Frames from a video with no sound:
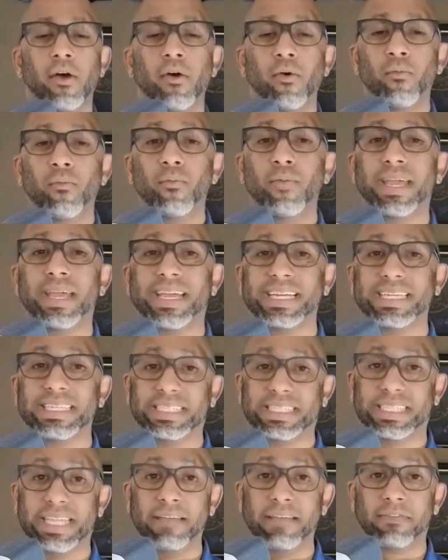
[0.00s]
we can
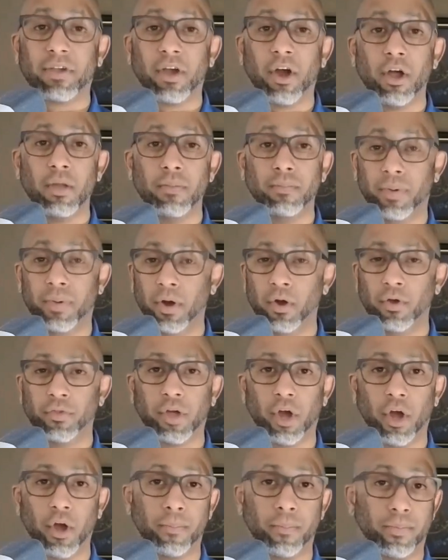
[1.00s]
safeguard both
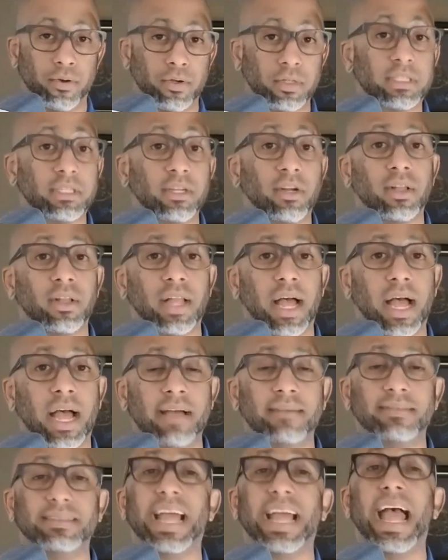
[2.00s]
our personal
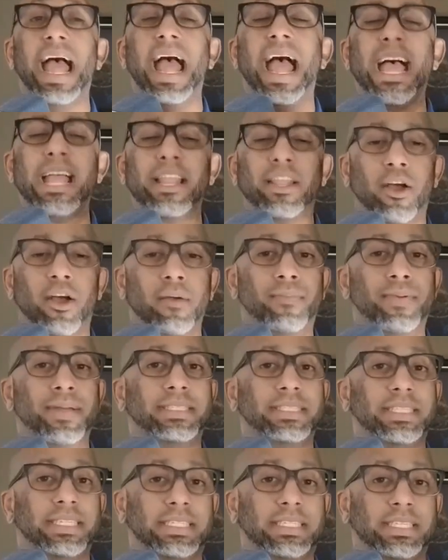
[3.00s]
lives and our
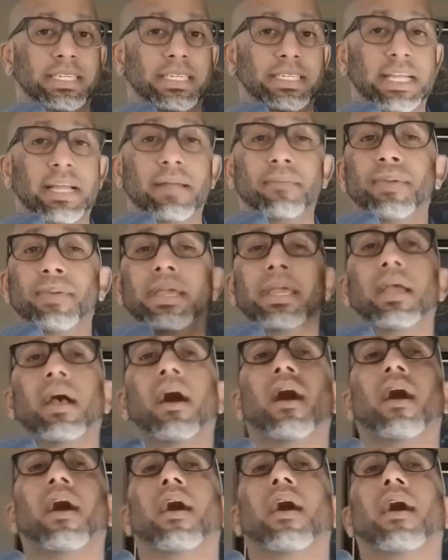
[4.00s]
businesses and
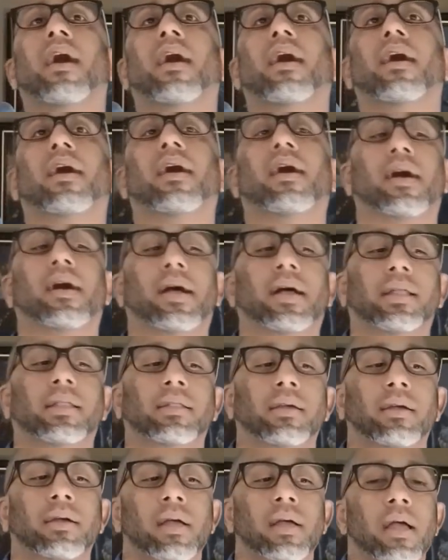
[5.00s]
beyond.
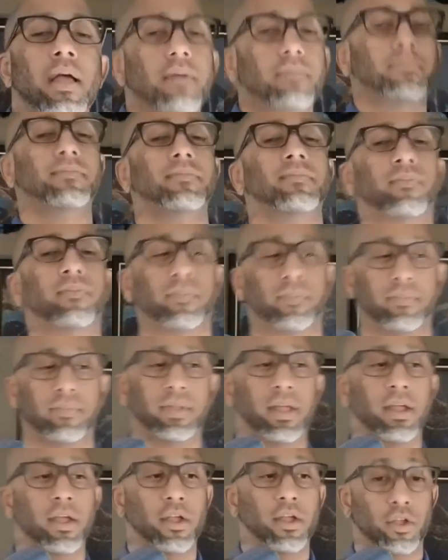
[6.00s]

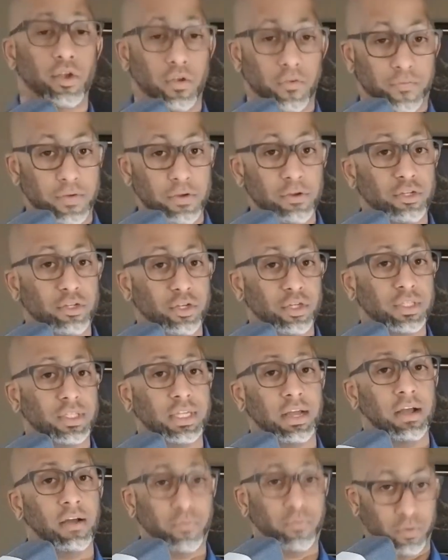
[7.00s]
Your future
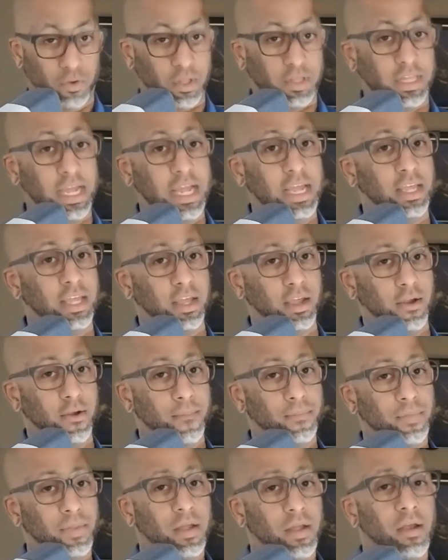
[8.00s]
self will thank you
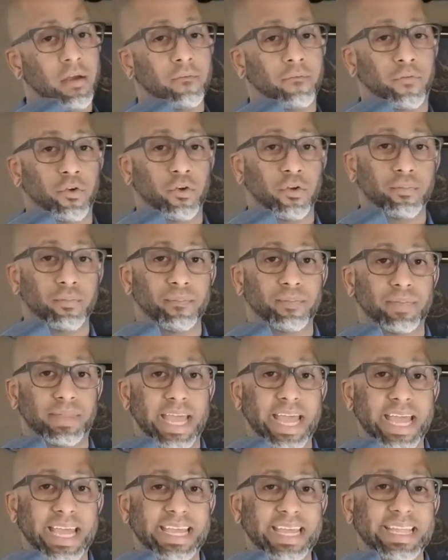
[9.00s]
for
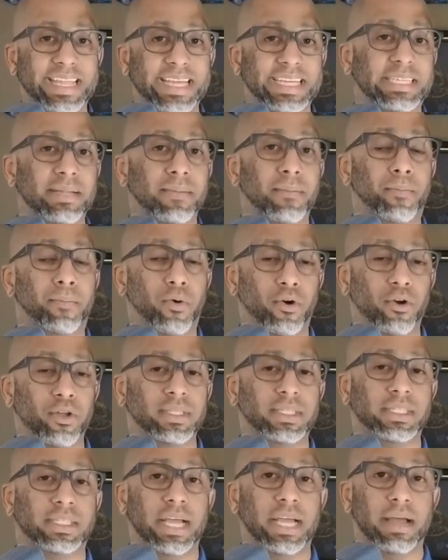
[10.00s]
taking this
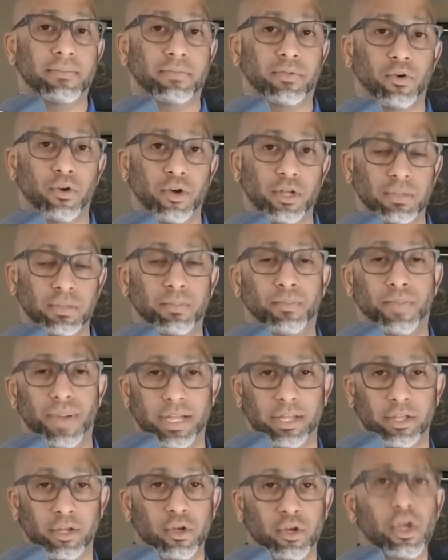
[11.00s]
important step towards
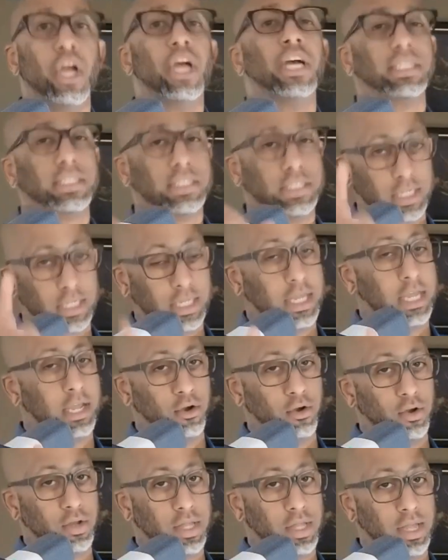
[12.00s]
better
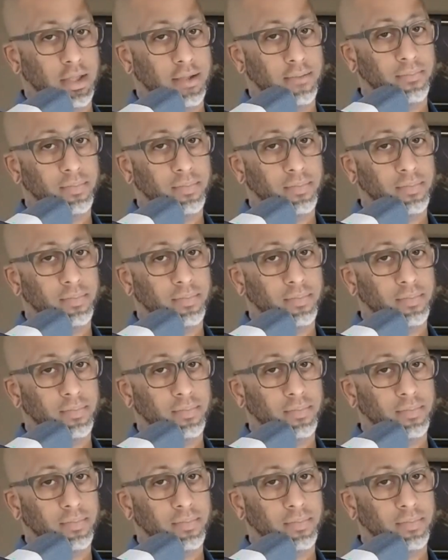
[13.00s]
security.